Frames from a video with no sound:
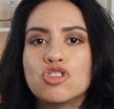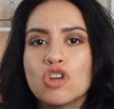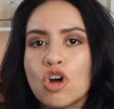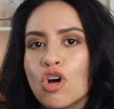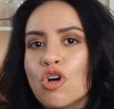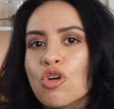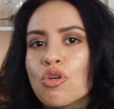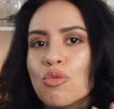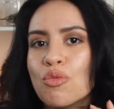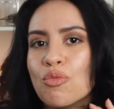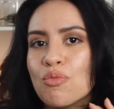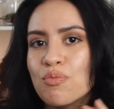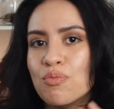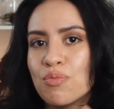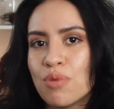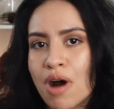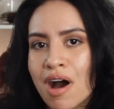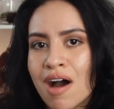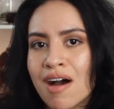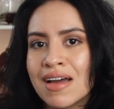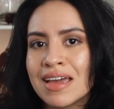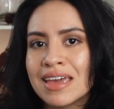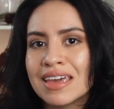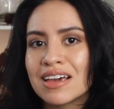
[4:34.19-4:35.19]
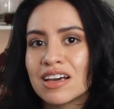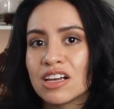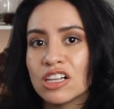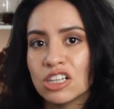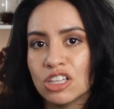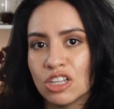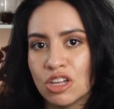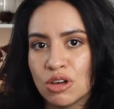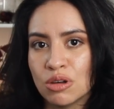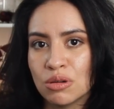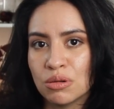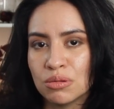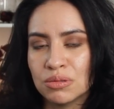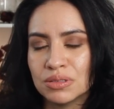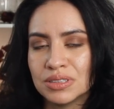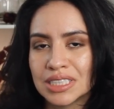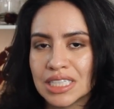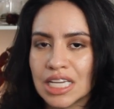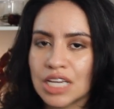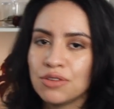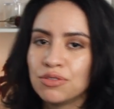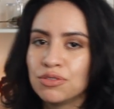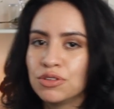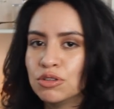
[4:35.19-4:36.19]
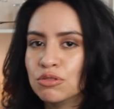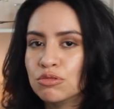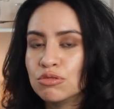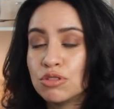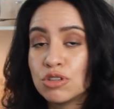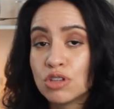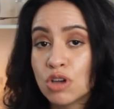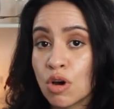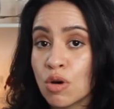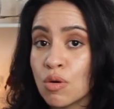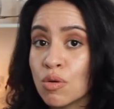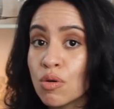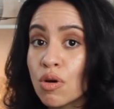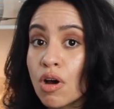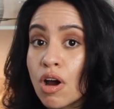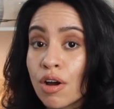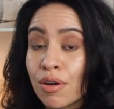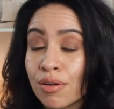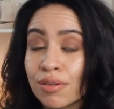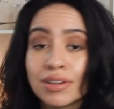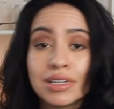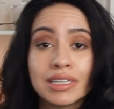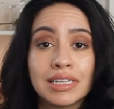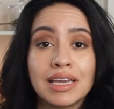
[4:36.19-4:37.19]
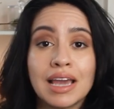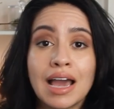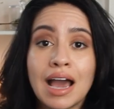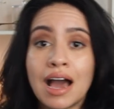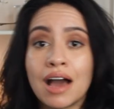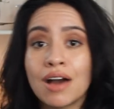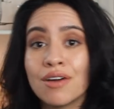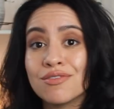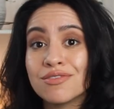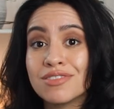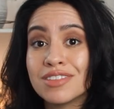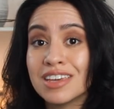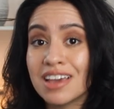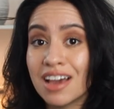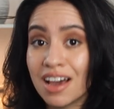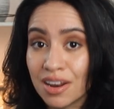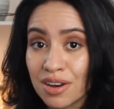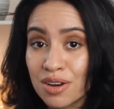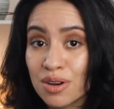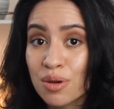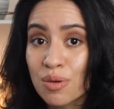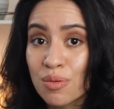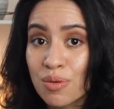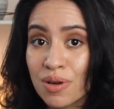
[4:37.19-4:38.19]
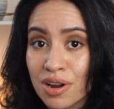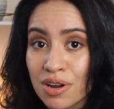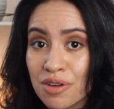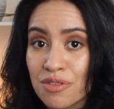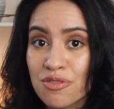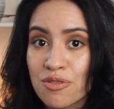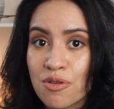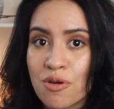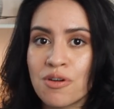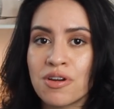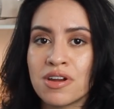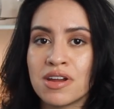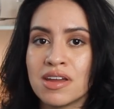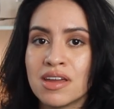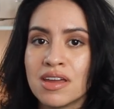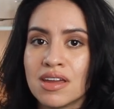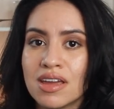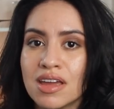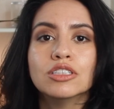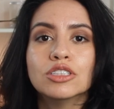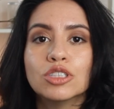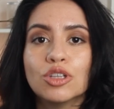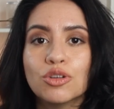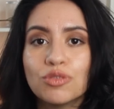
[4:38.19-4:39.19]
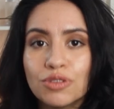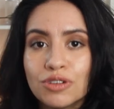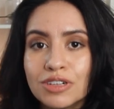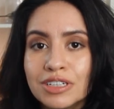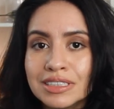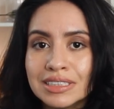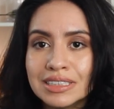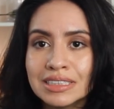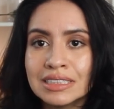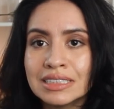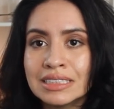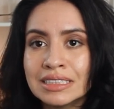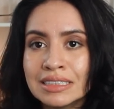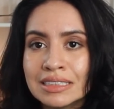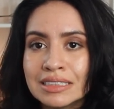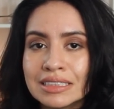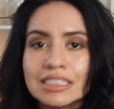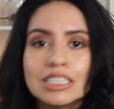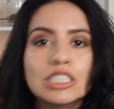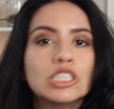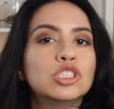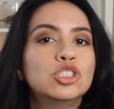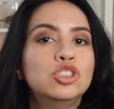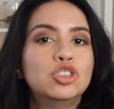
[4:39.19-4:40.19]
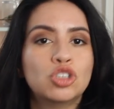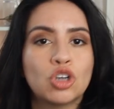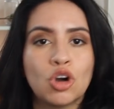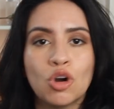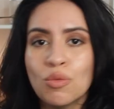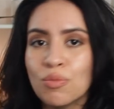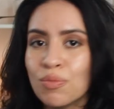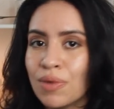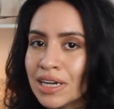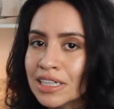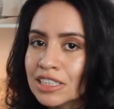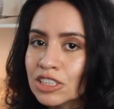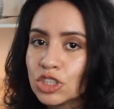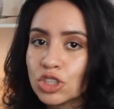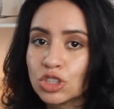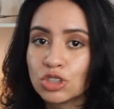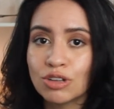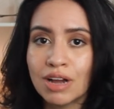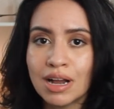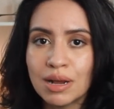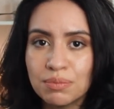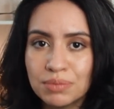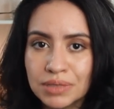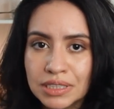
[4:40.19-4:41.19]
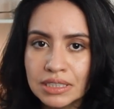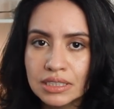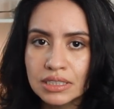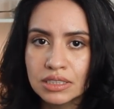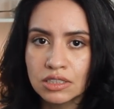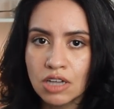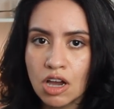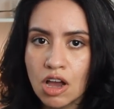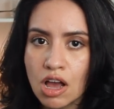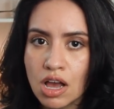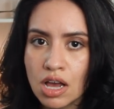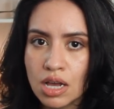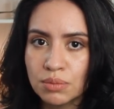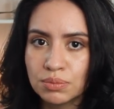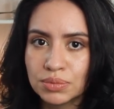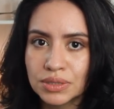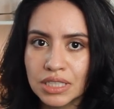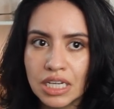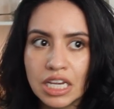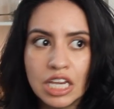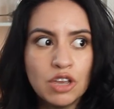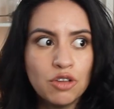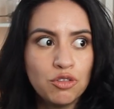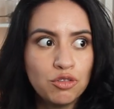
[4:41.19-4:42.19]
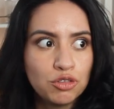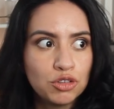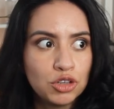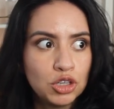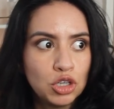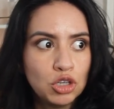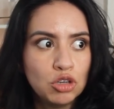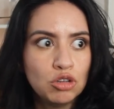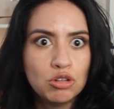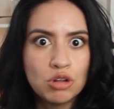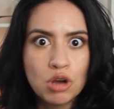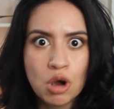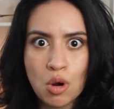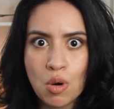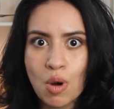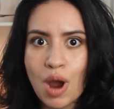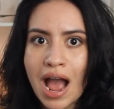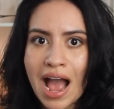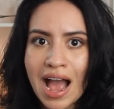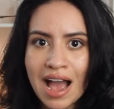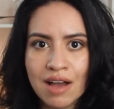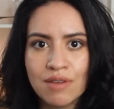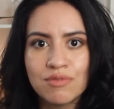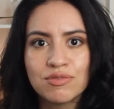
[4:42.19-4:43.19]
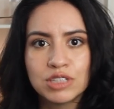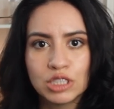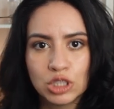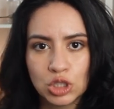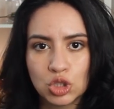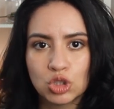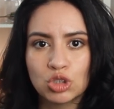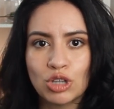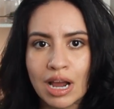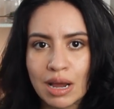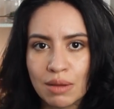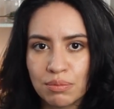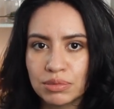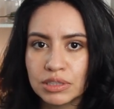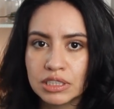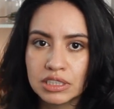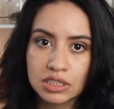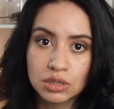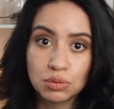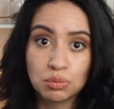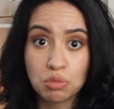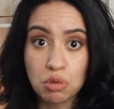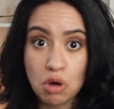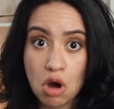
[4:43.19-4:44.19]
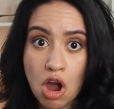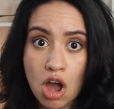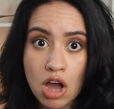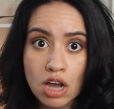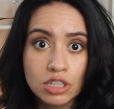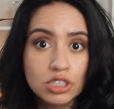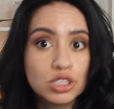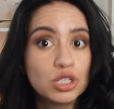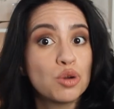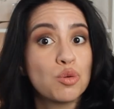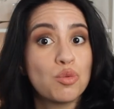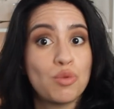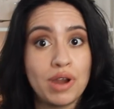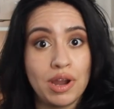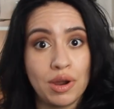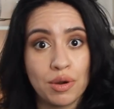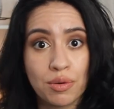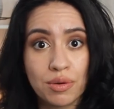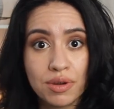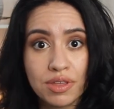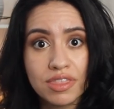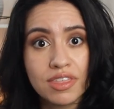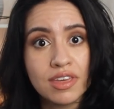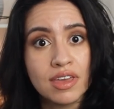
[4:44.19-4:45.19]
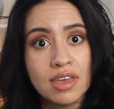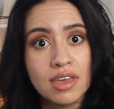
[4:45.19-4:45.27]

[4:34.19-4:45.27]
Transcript: Don't buy clothes if you don't already have the underwear for it. So for instance, don't buy strapless tops if you don't have the strapless bra to wear with